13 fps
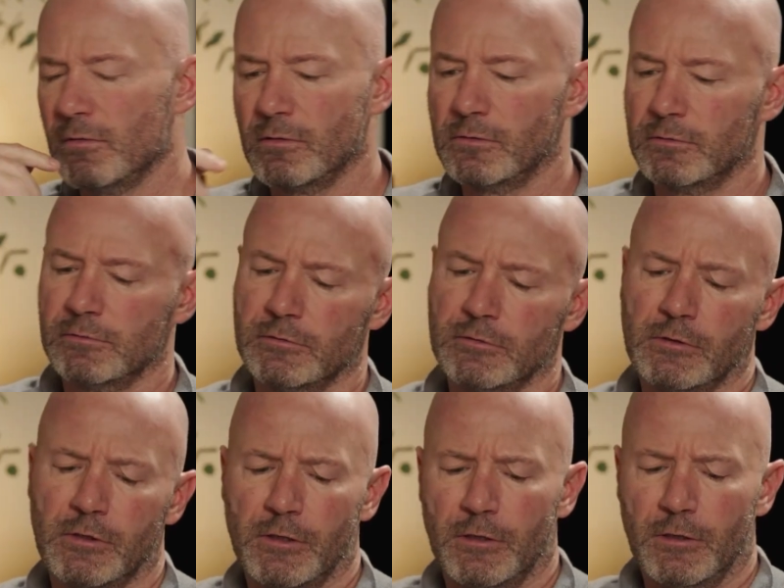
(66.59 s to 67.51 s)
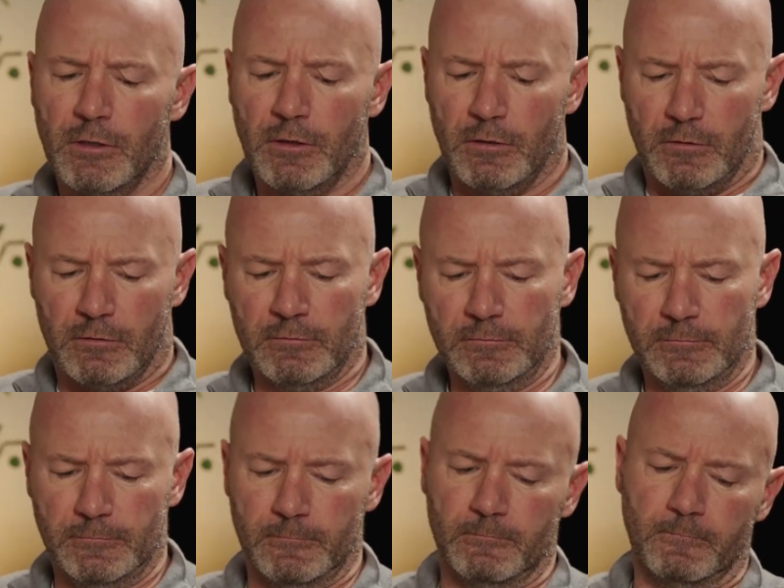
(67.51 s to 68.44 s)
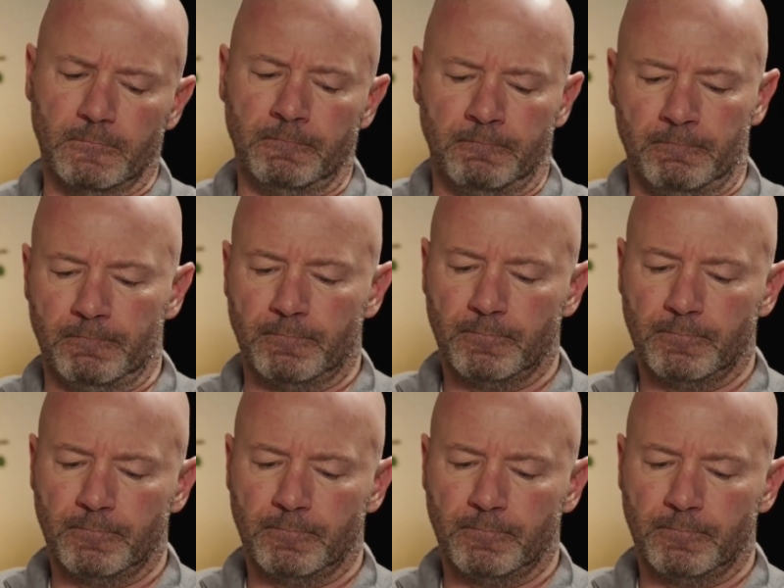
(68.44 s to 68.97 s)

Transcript: We did. It was one of the great games.